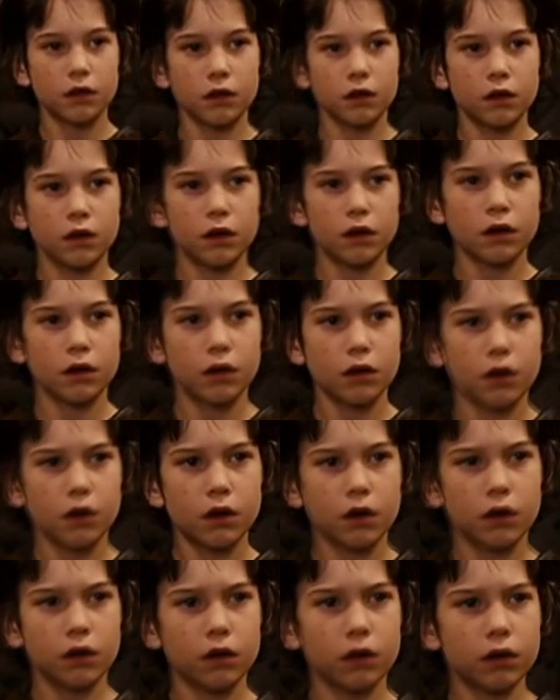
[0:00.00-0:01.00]
because,
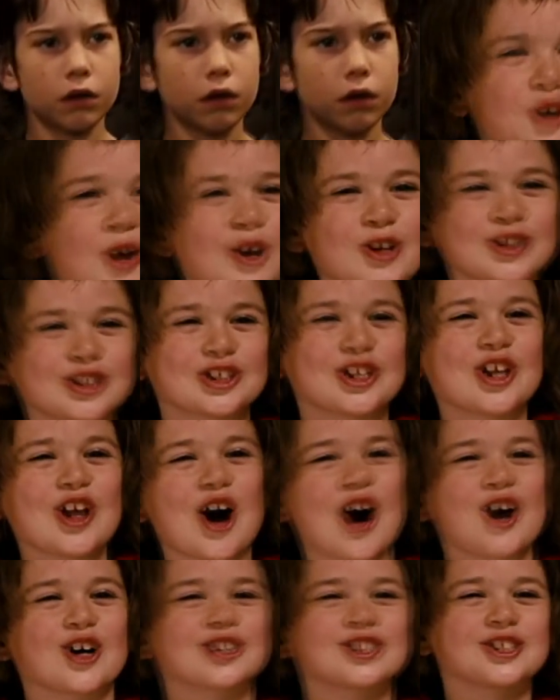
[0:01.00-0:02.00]
get
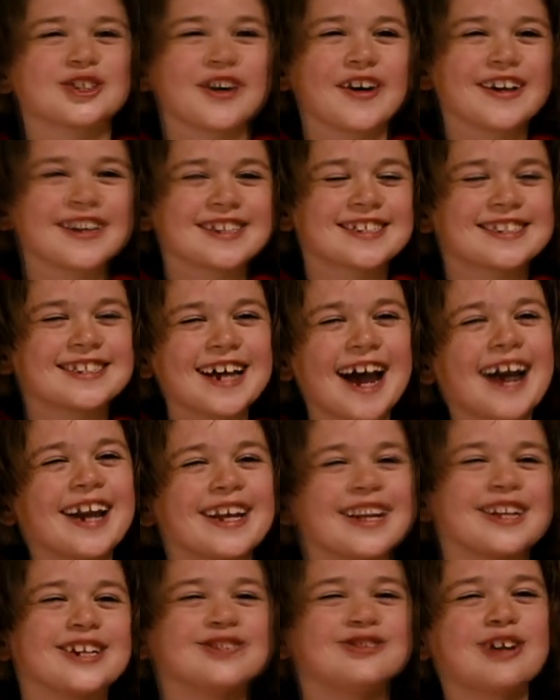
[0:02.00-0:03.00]
this, the front
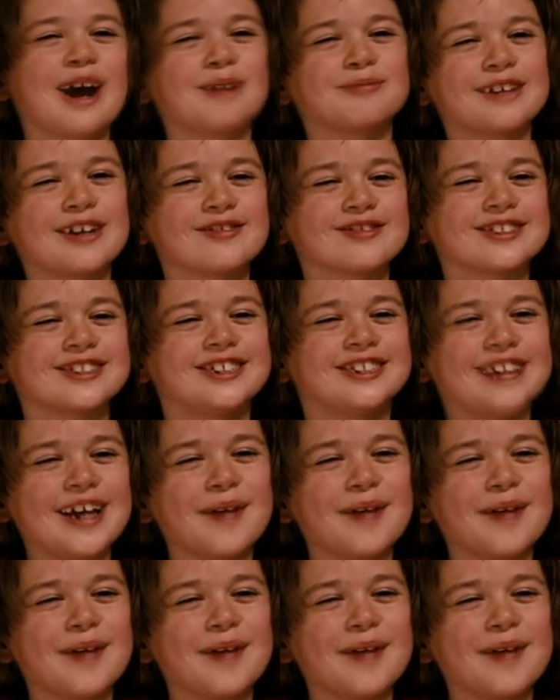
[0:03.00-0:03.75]
door was locked.